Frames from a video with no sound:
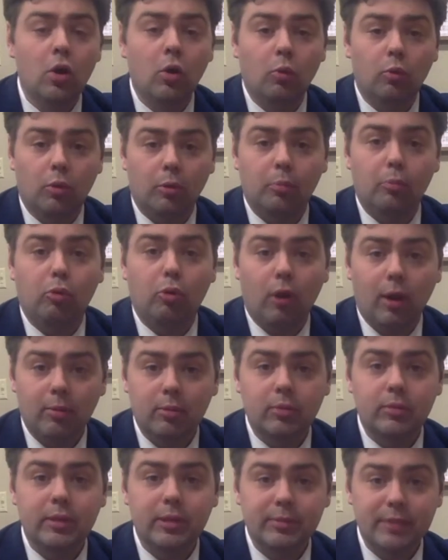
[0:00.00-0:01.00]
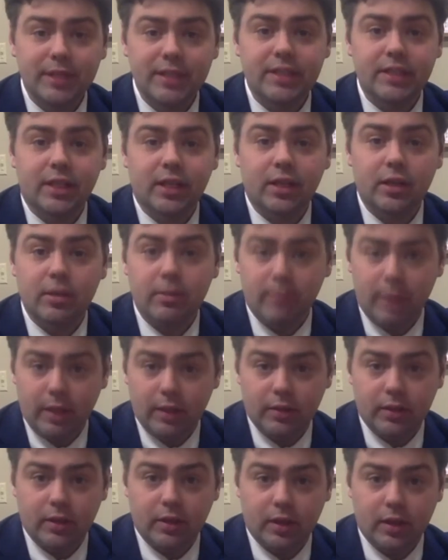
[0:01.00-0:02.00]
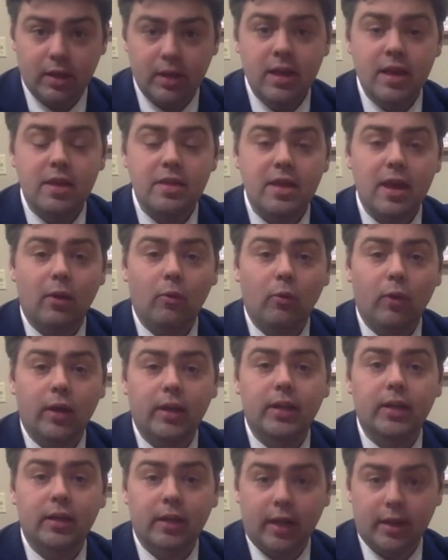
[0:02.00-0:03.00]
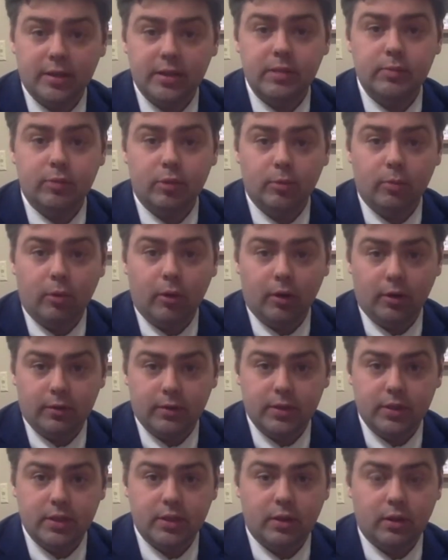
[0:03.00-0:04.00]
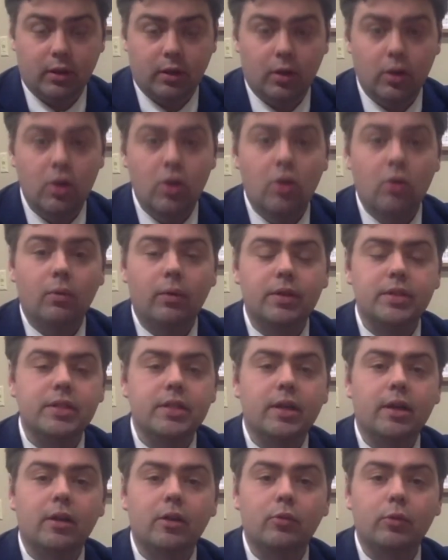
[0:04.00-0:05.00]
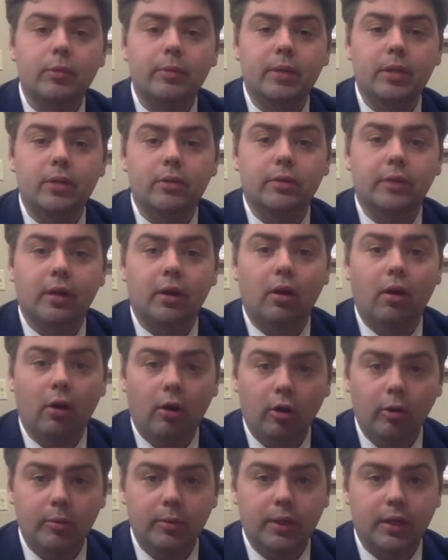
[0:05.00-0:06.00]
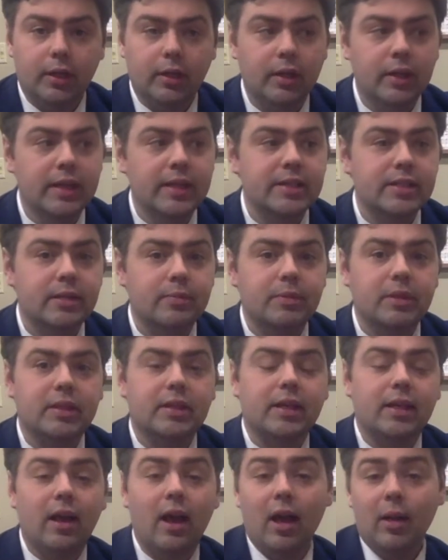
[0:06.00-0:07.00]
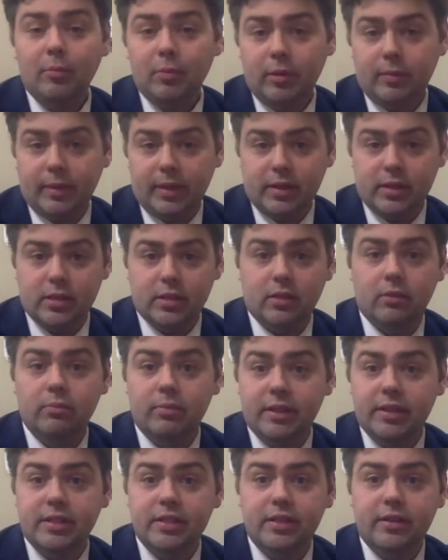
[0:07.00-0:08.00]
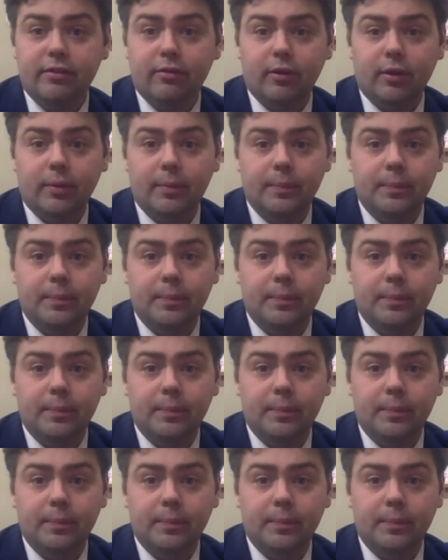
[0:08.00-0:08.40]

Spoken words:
will probably be singing the melody, that recognizable part of the song, whereas the other would be doing a harmony, something that complements it, but it's different.